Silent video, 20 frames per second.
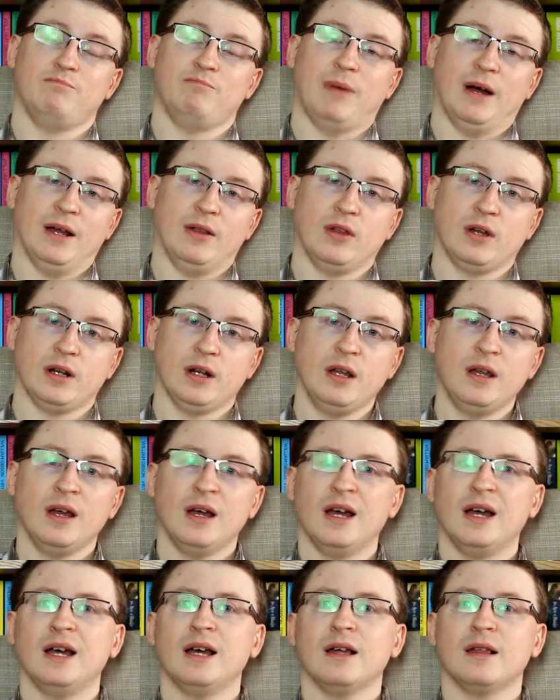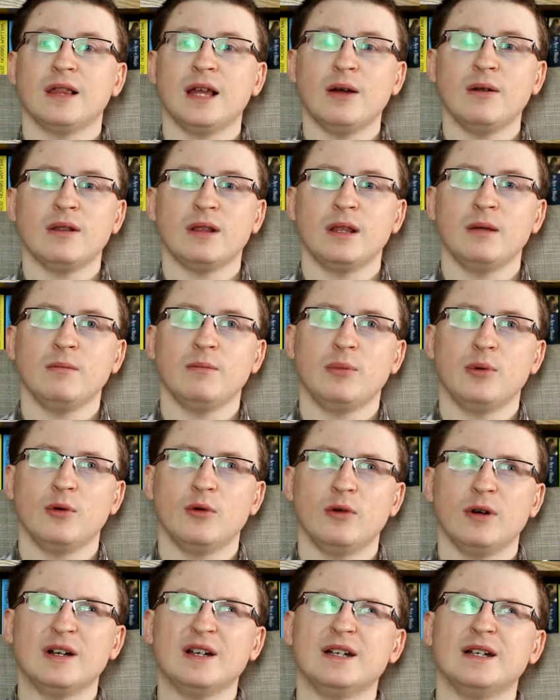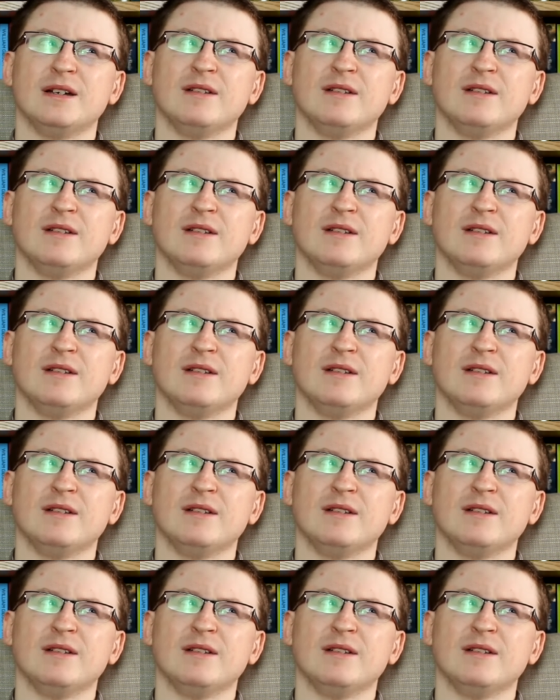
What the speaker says: basically. Sounds simple,